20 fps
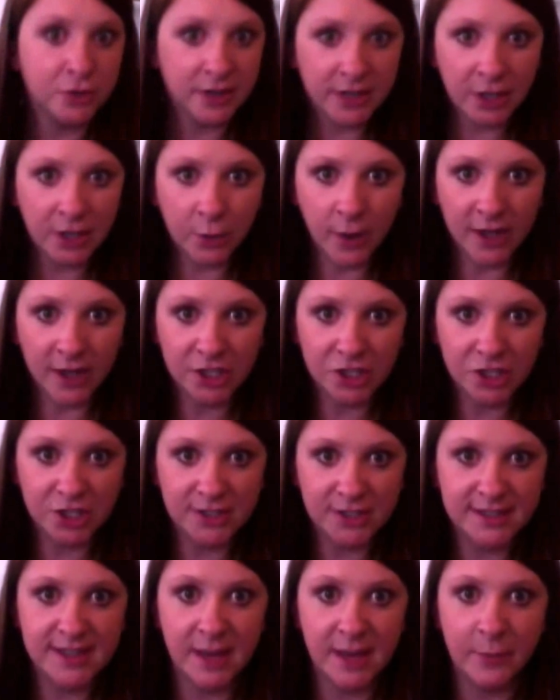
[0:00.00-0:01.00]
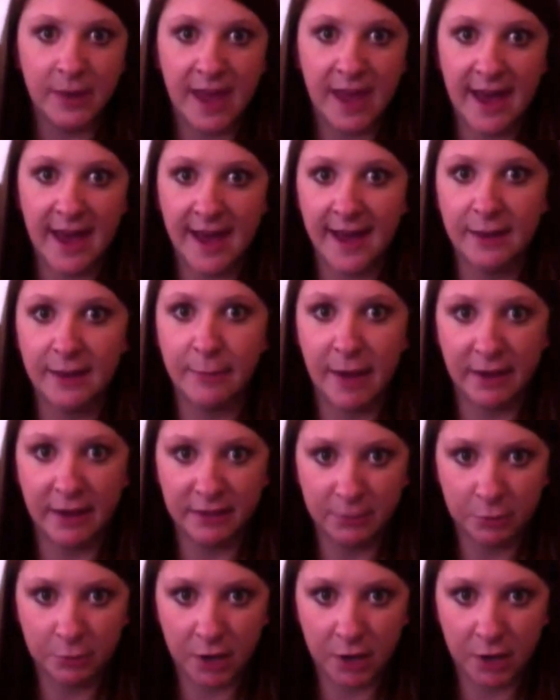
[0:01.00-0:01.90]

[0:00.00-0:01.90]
any questions that we had about the